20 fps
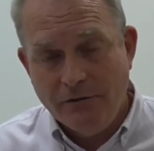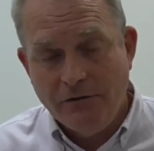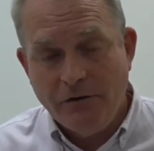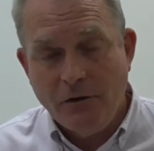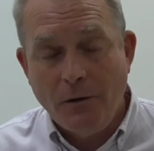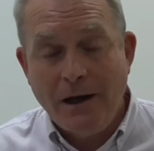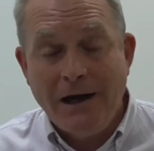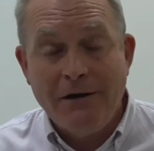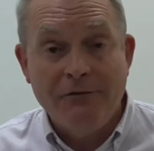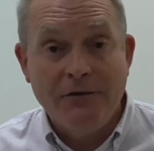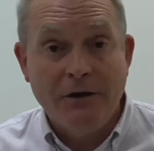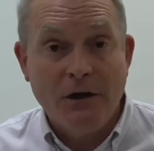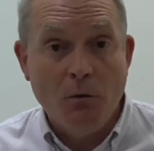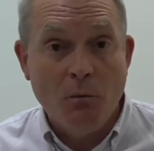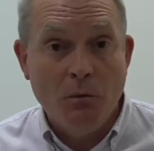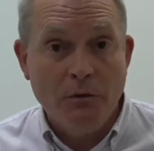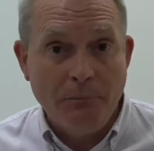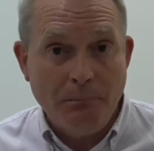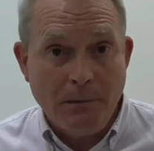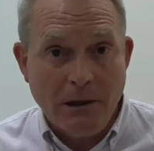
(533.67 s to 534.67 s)
So Africa
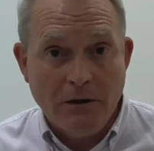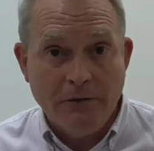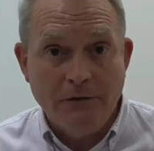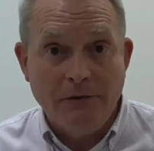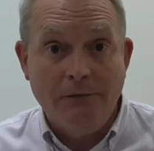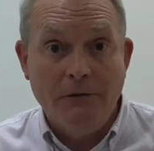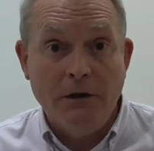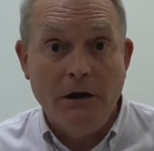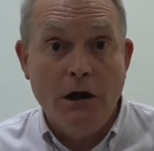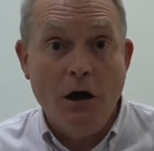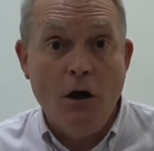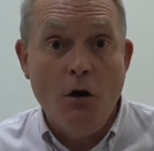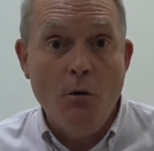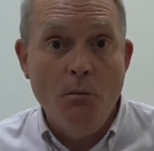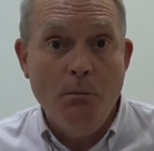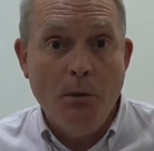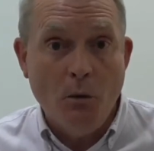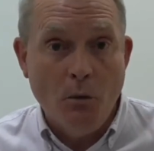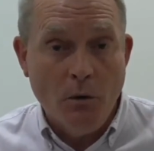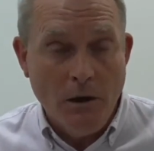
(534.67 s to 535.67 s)
was part of the
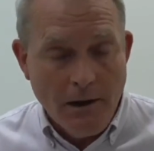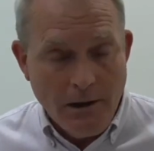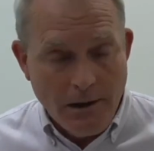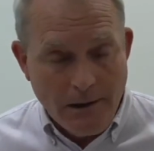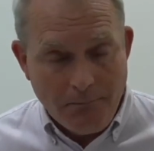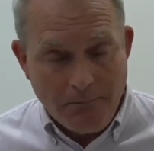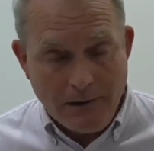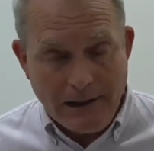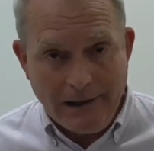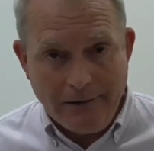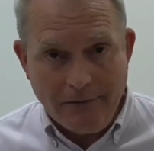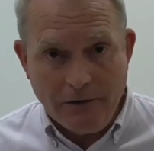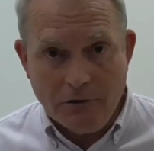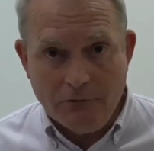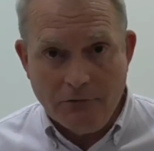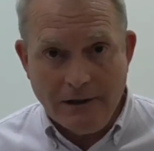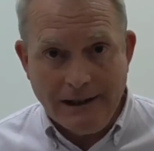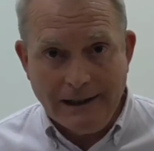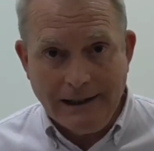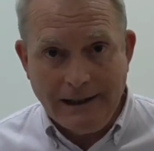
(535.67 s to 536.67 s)
global malaria
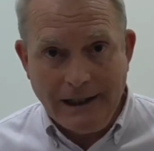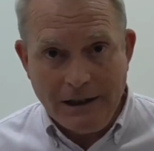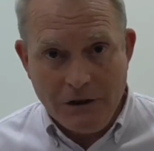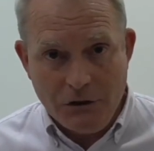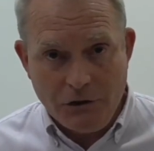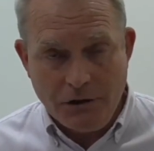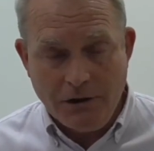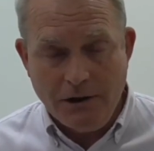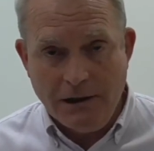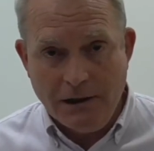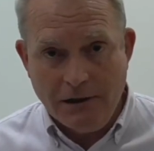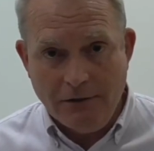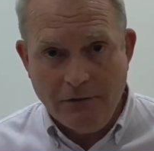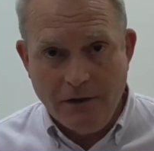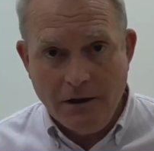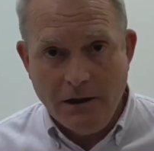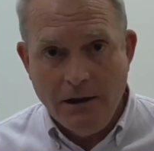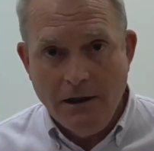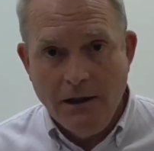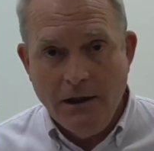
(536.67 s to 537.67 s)
eradication
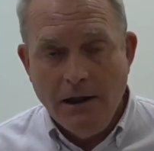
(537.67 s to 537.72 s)
era.